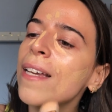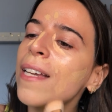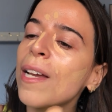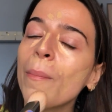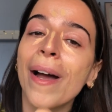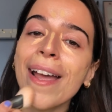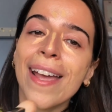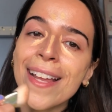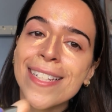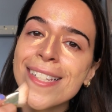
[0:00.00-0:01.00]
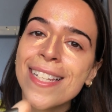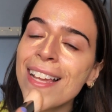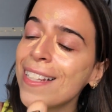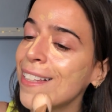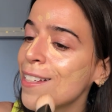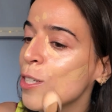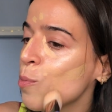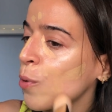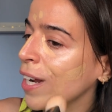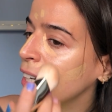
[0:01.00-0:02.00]
in my hands and then
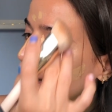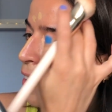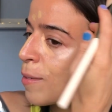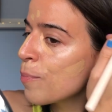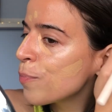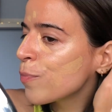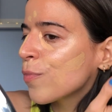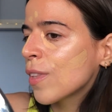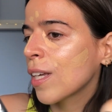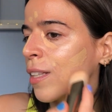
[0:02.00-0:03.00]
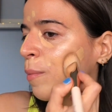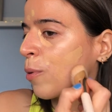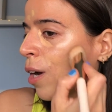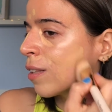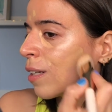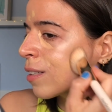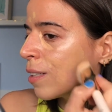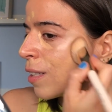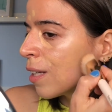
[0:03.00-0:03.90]
spreading them, like the product,